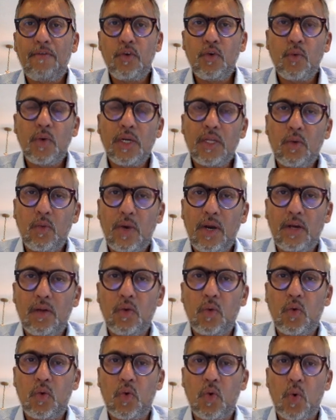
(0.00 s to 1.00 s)
you were the one
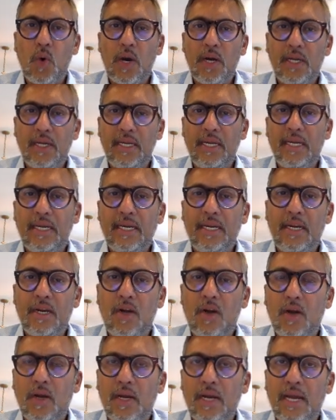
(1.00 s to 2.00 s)
who coordinated and
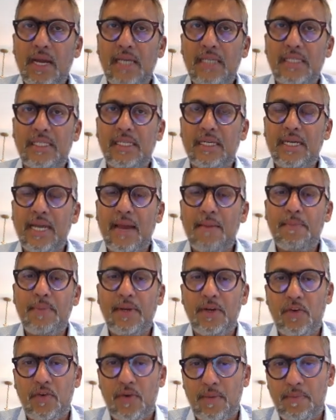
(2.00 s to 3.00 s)
organized the
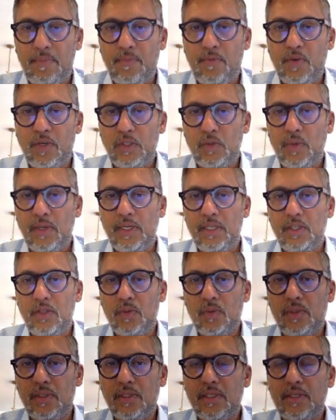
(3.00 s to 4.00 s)
camping trip for 20
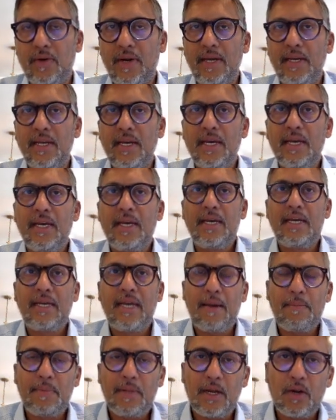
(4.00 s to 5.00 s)
students, right,
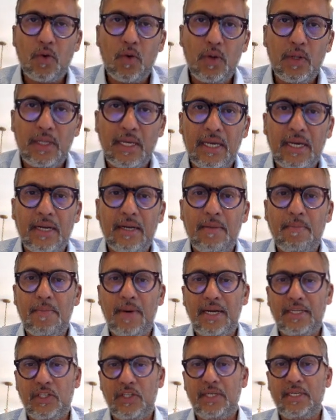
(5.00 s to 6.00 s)
kept that whole thing under
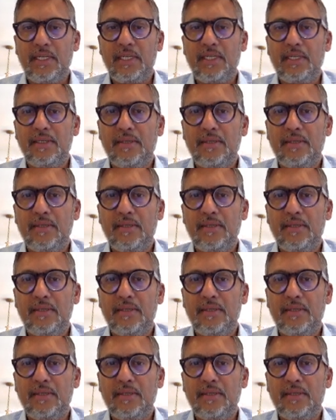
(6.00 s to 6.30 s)
budget,